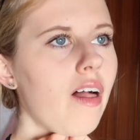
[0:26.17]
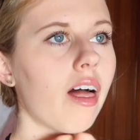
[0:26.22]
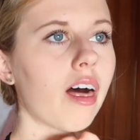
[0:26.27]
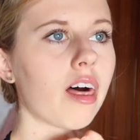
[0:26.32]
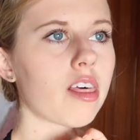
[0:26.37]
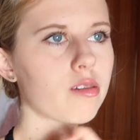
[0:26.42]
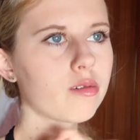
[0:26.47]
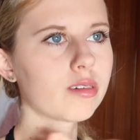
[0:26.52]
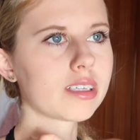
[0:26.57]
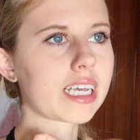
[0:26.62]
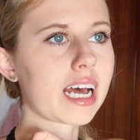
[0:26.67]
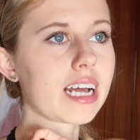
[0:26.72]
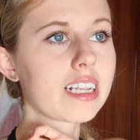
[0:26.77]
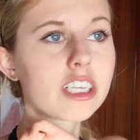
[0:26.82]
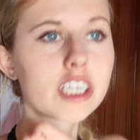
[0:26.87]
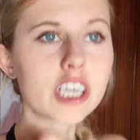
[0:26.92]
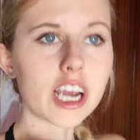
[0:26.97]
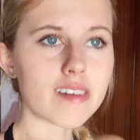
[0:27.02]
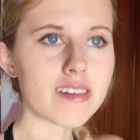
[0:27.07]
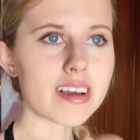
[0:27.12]
the other ones i
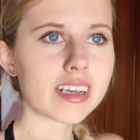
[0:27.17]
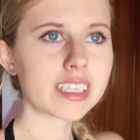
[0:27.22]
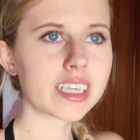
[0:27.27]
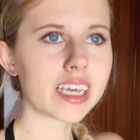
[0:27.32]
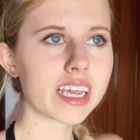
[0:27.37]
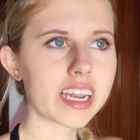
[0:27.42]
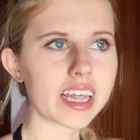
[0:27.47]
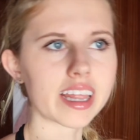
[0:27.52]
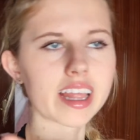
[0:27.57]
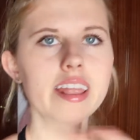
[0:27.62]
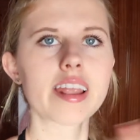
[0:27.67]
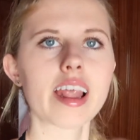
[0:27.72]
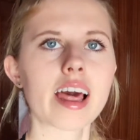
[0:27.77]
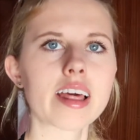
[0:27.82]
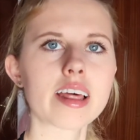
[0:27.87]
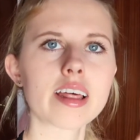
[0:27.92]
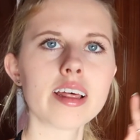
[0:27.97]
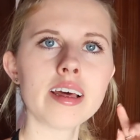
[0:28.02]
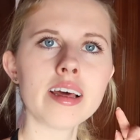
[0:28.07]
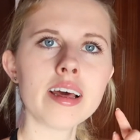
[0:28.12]
had cherries in and then
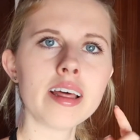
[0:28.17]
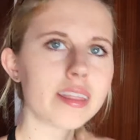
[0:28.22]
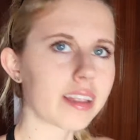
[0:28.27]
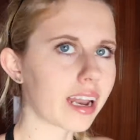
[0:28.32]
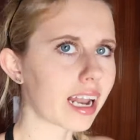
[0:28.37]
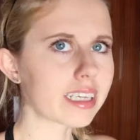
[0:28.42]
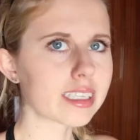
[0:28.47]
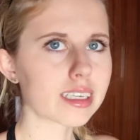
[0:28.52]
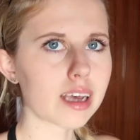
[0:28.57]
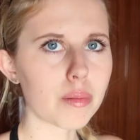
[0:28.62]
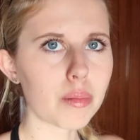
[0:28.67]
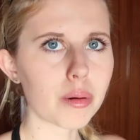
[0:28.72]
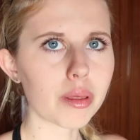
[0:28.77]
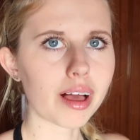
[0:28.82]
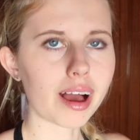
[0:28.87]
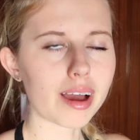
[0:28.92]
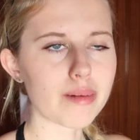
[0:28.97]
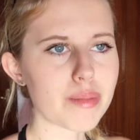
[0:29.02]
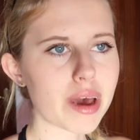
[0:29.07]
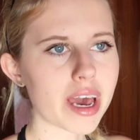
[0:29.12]
like the last couple
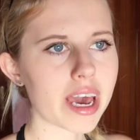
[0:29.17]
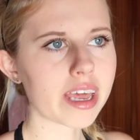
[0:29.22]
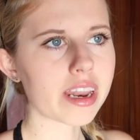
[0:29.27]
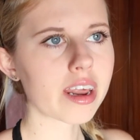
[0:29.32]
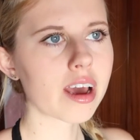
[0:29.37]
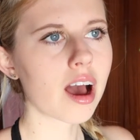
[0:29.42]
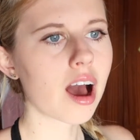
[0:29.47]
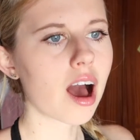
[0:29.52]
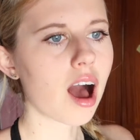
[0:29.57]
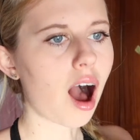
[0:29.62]
that I made,